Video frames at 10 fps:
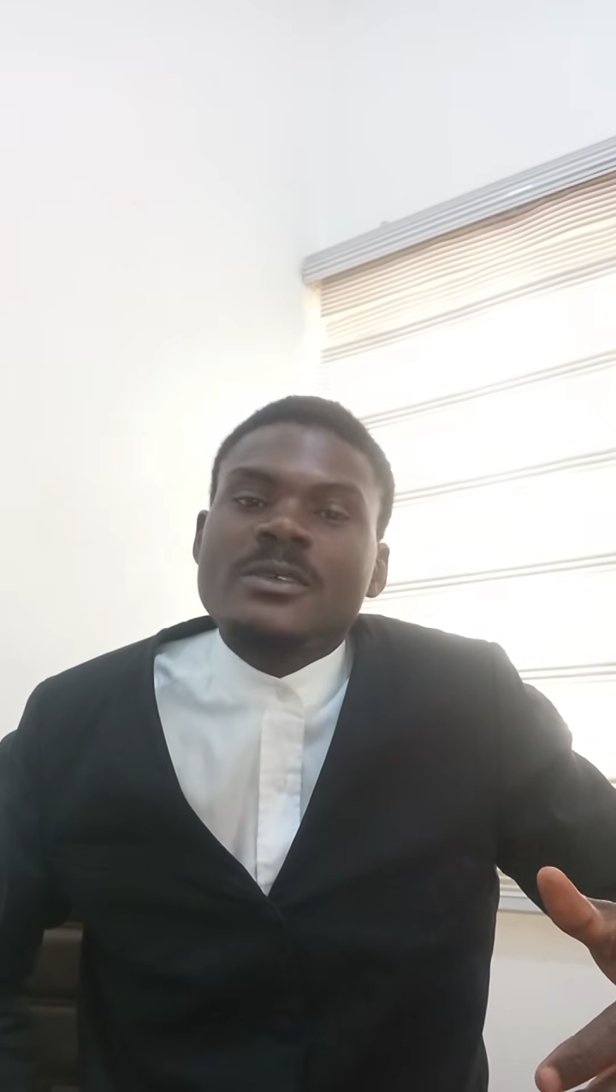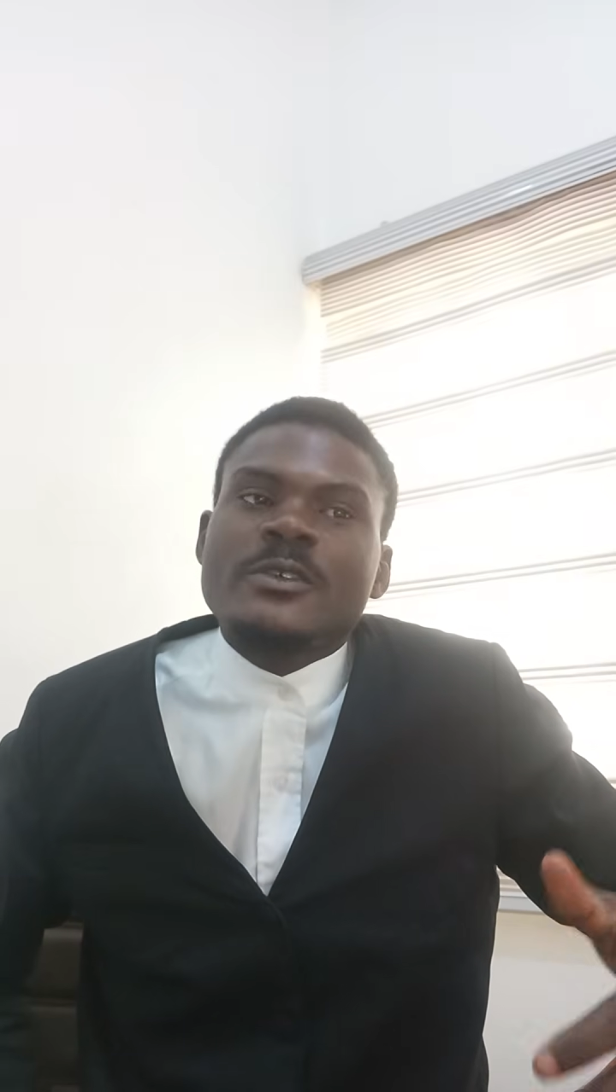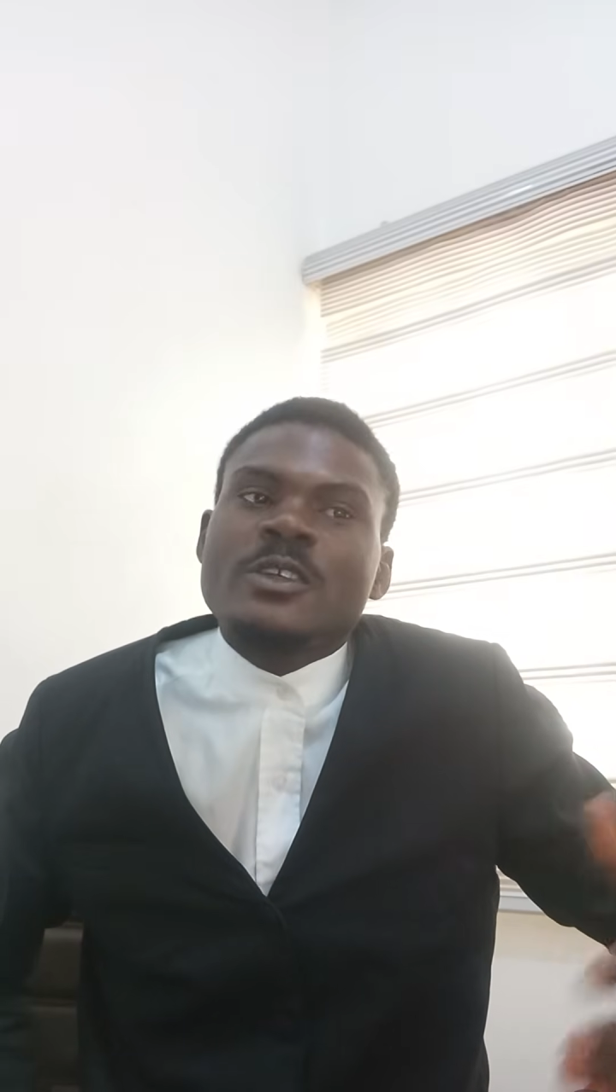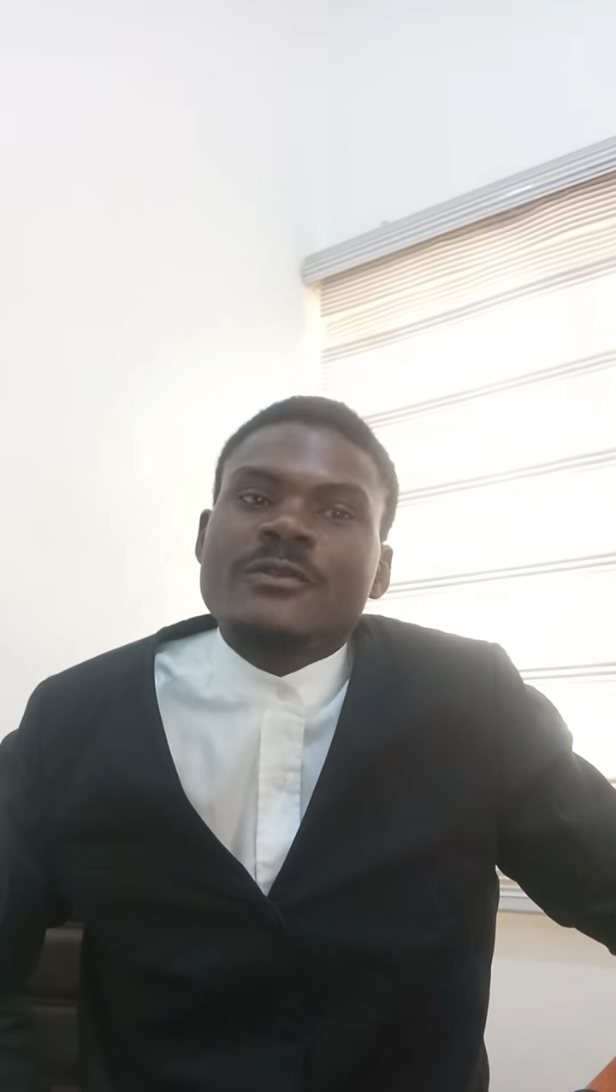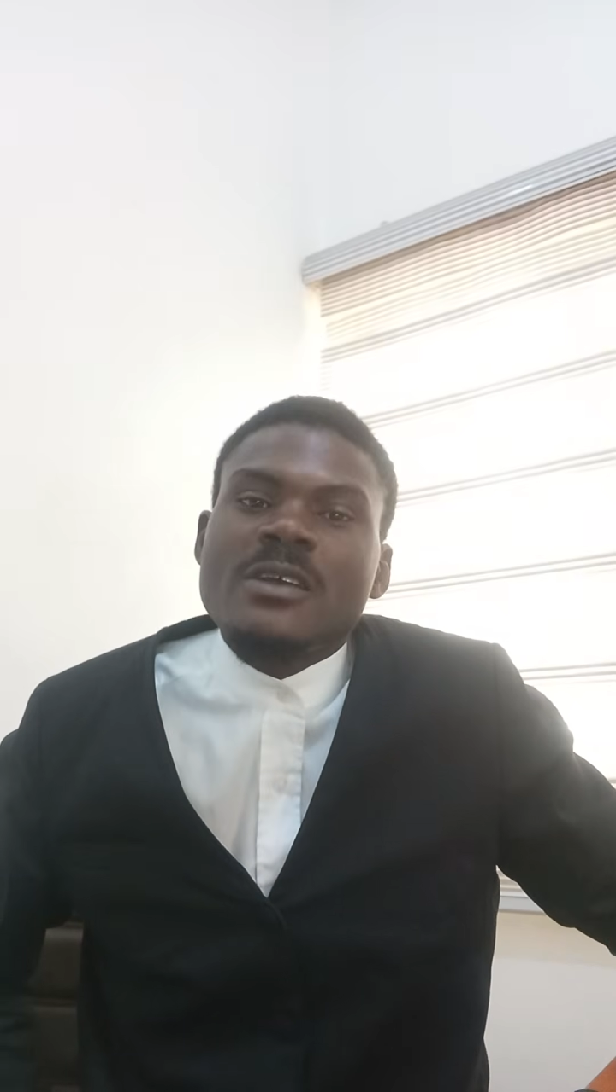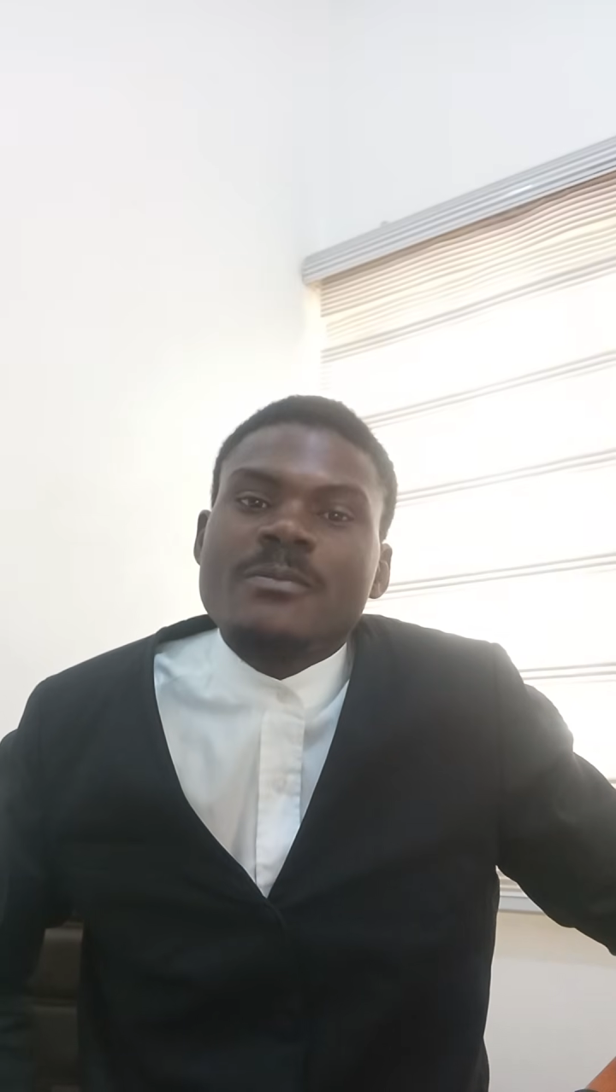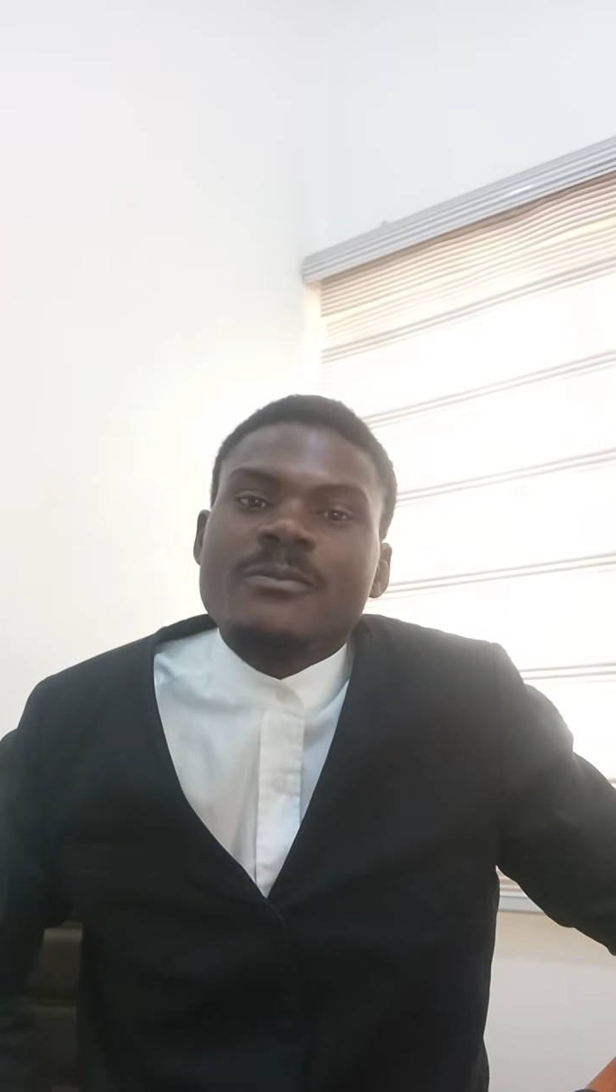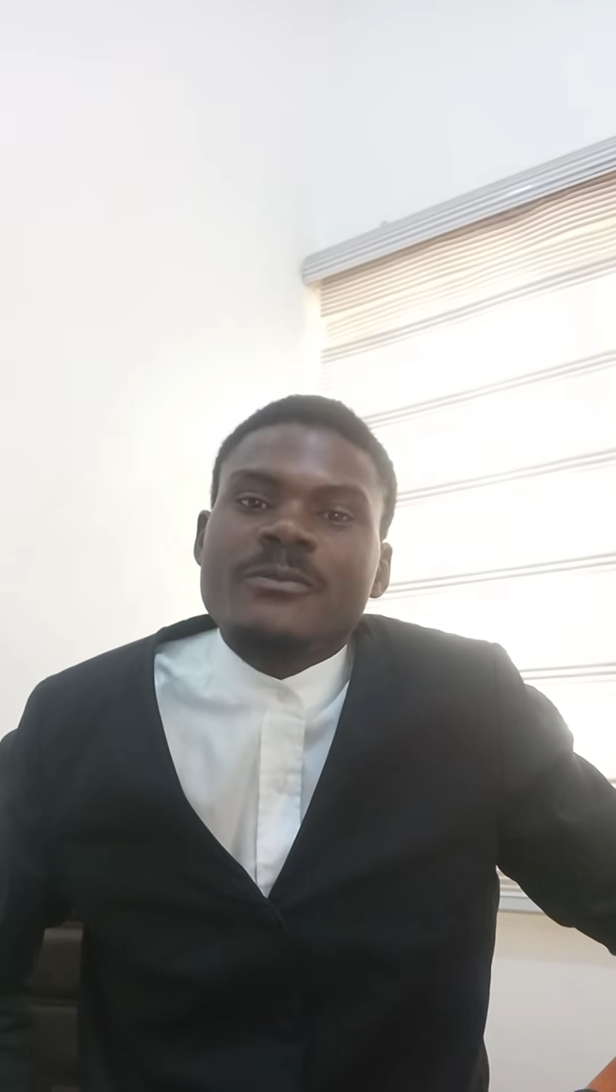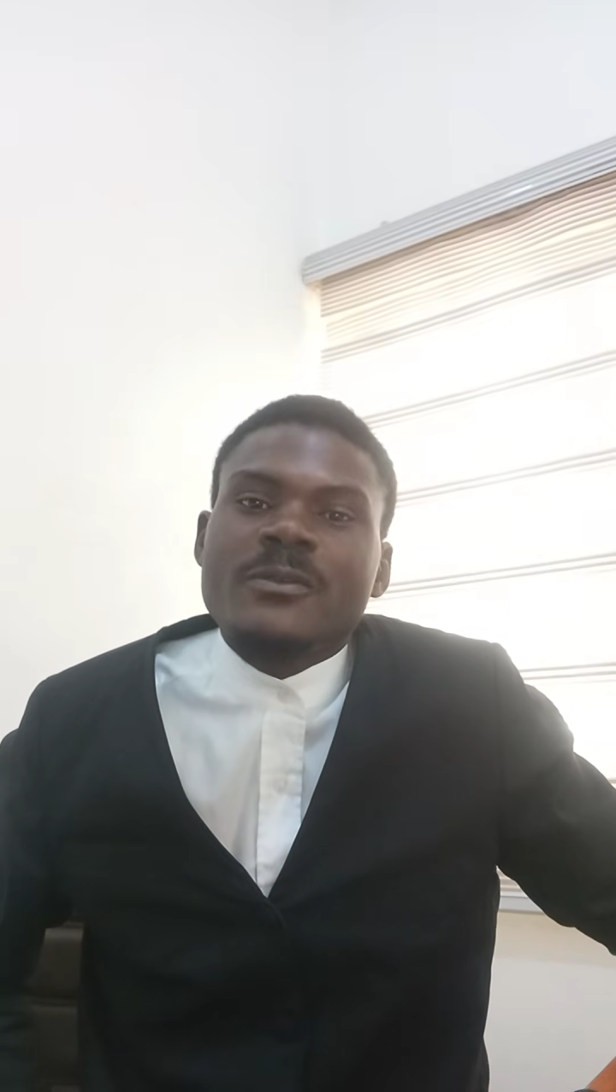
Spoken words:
because of a